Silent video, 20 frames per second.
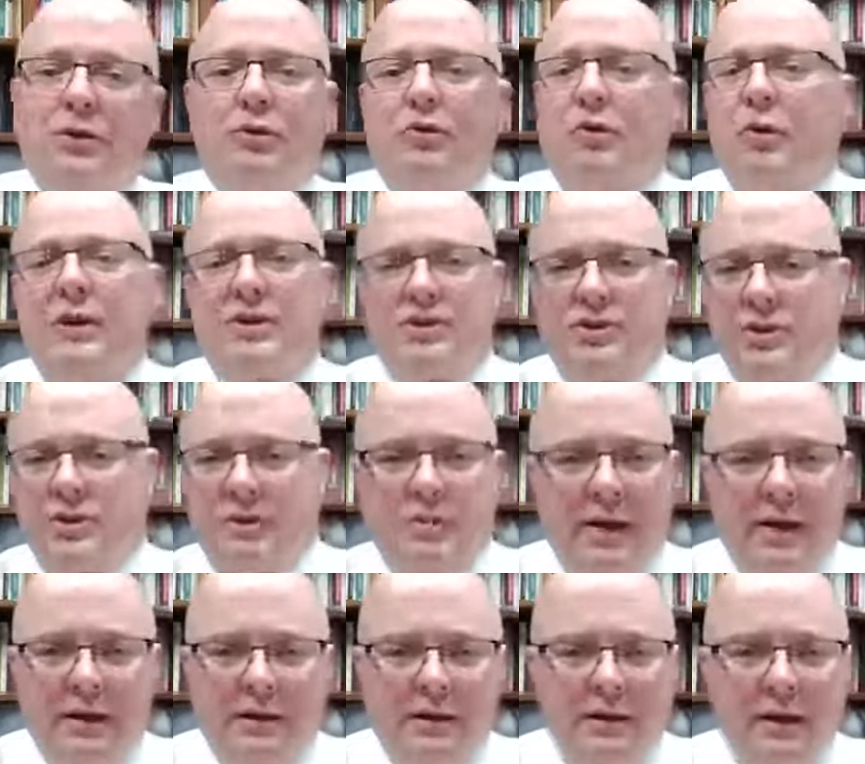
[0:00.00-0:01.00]
There's no question
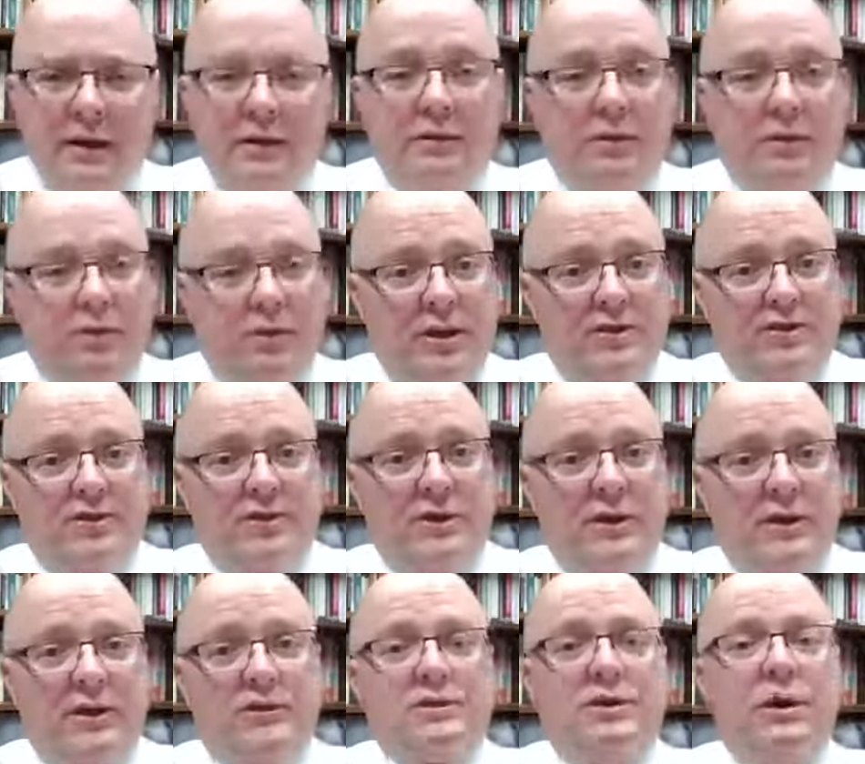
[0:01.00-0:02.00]
about that. The
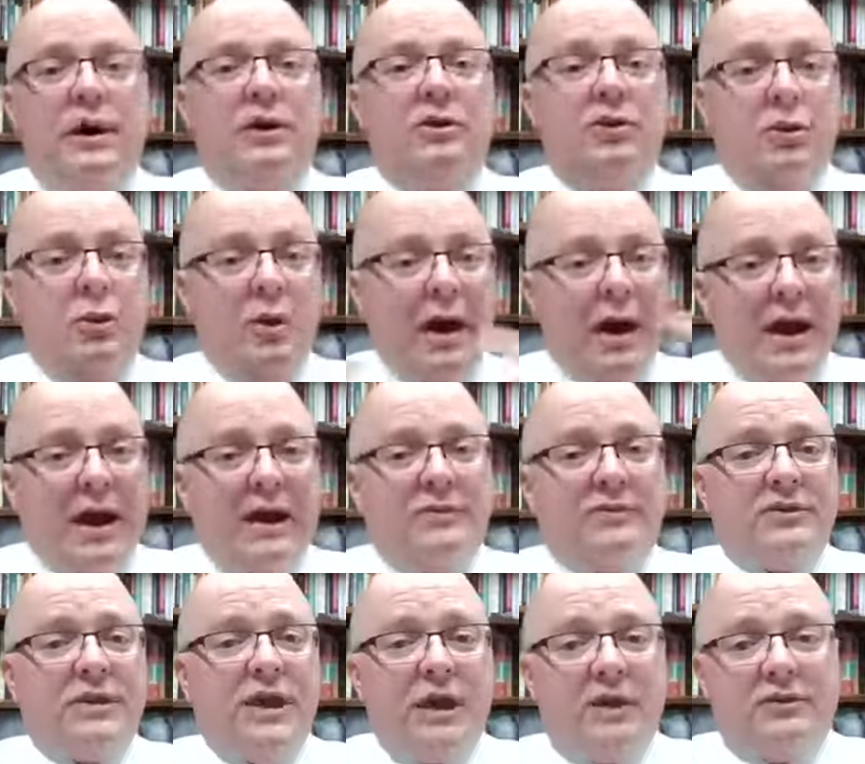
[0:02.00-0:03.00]
question is, do I
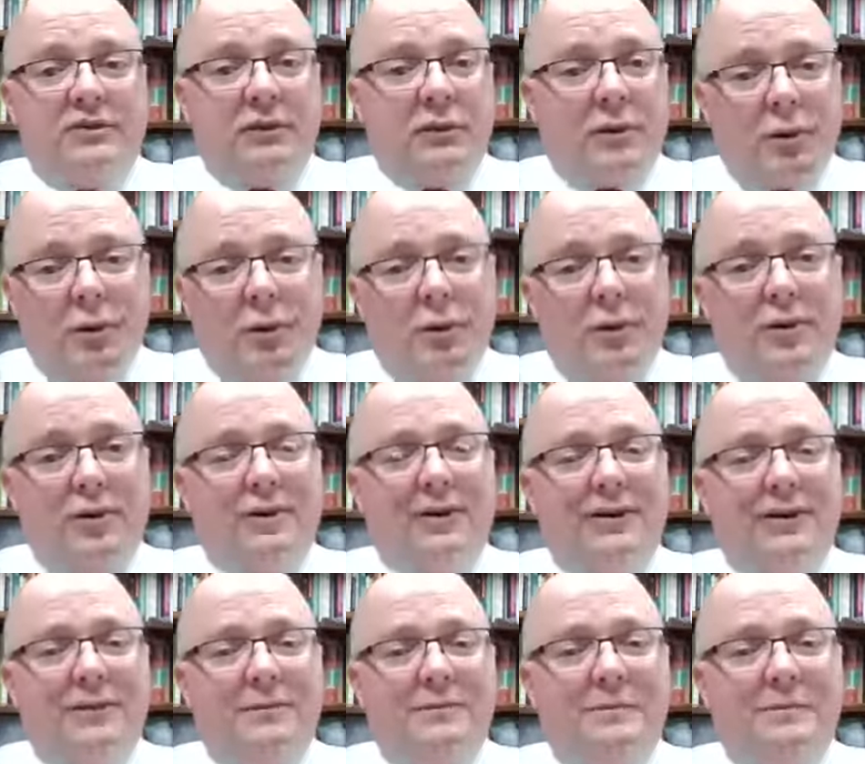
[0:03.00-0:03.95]
have time for the Lord?